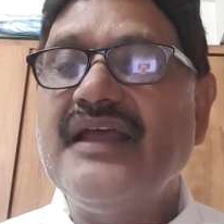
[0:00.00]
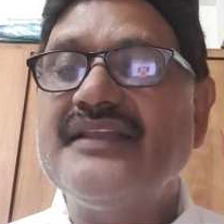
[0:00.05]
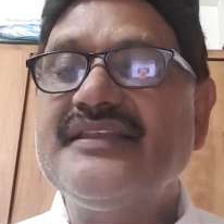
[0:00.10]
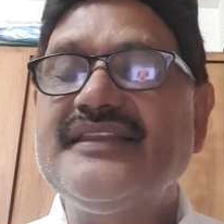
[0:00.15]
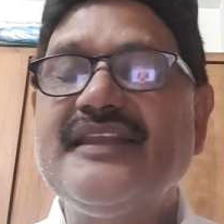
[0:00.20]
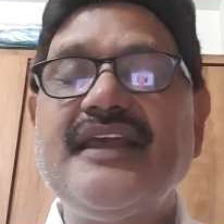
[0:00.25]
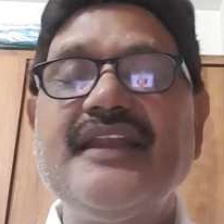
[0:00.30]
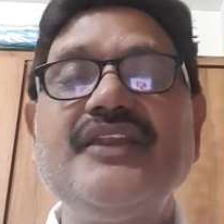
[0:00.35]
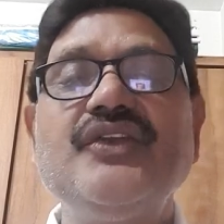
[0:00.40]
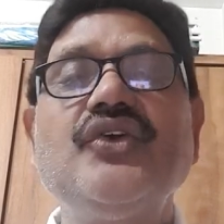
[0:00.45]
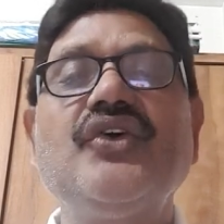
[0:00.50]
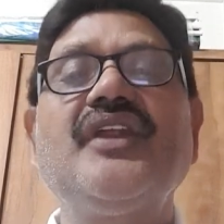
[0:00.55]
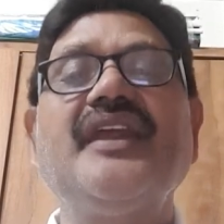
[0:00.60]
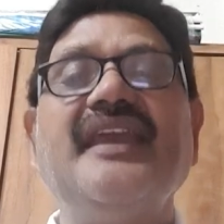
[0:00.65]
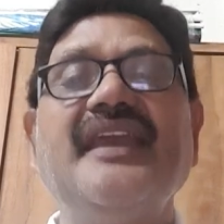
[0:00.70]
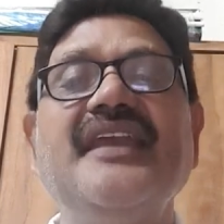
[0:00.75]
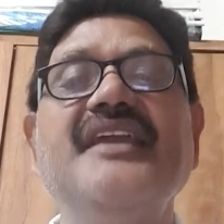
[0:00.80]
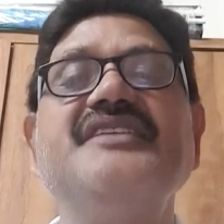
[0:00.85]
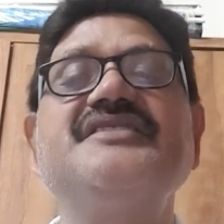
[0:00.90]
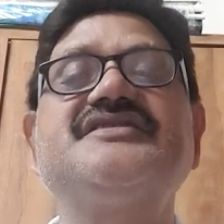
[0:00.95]
Then your
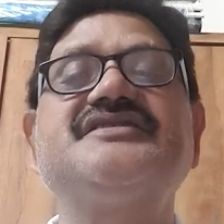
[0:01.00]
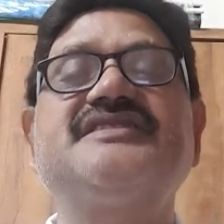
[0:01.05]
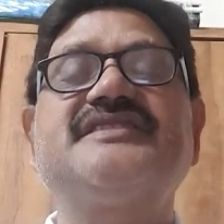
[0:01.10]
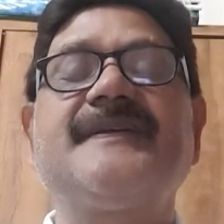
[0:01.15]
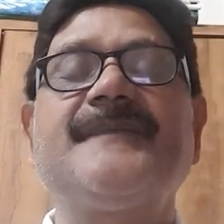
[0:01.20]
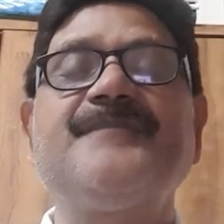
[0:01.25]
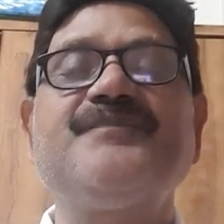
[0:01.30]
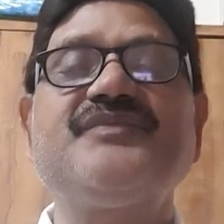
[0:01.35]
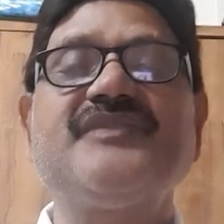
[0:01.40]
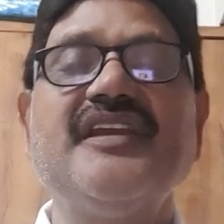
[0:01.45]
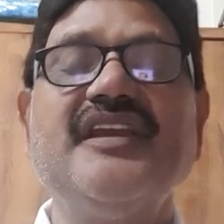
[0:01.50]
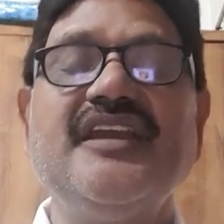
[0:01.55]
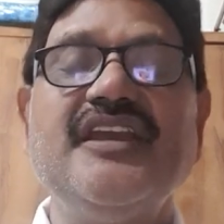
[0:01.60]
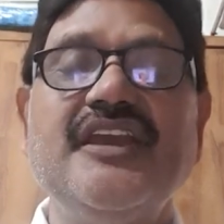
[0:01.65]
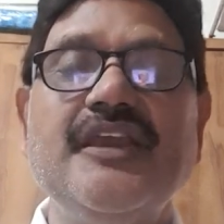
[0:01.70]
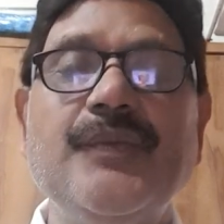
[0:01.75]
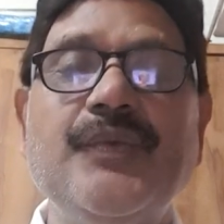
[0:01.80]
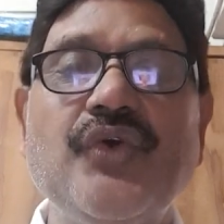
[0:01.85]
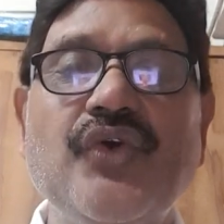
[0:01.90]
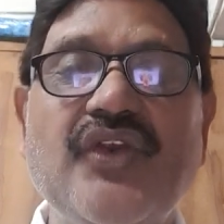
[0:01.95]
age,
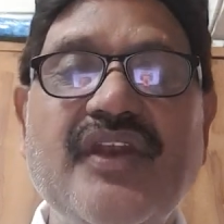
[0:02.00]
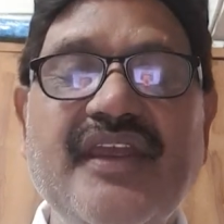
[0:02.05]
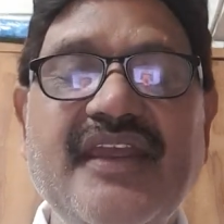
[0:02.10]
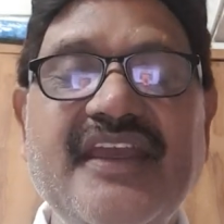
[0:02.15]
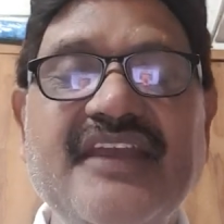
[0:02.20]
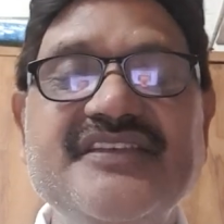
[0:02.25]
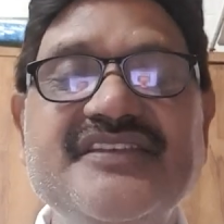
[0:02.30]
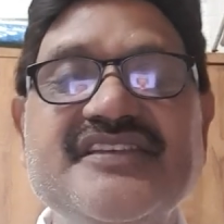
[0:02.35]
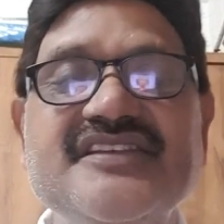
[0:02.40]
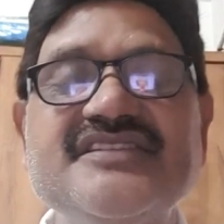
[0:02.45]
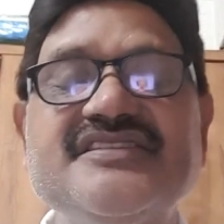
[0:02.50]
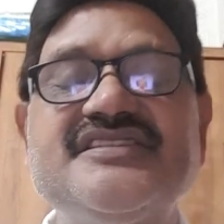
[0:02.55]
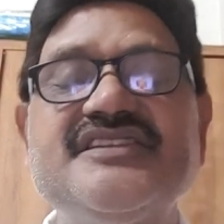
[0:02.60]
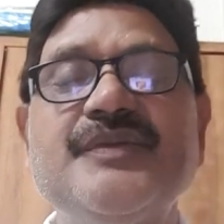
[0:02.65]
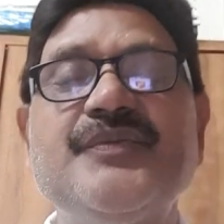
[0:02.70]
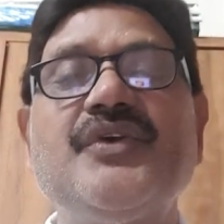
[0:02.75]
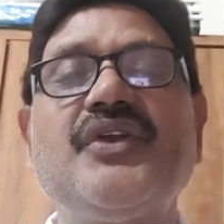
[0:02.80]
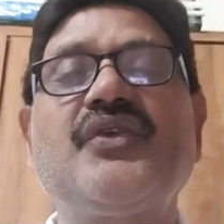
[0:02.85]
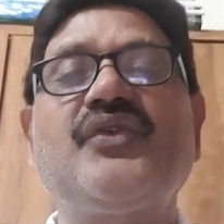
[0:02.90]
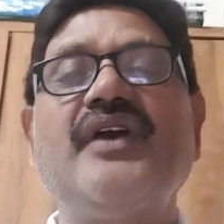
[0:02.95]
if your age is,
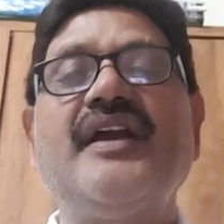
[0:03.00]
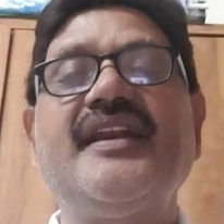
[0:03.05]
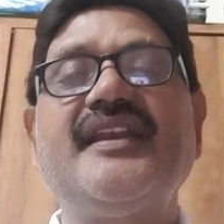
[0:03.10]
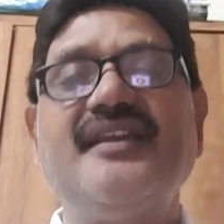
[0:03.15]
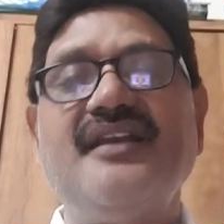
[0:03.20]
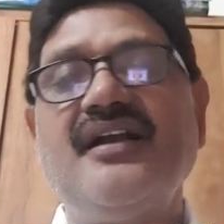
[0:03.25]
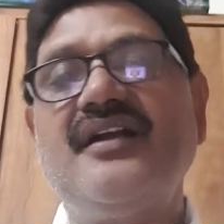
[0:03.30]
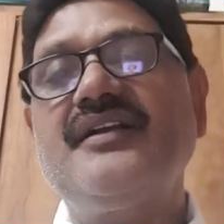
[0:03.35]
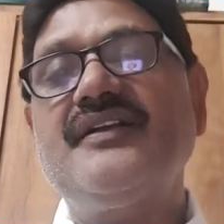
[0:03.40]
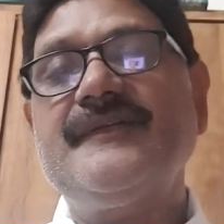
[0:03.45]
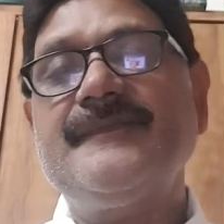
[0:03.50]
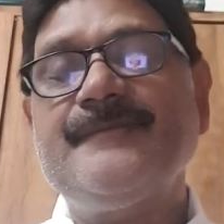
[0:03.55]
if you are quite young,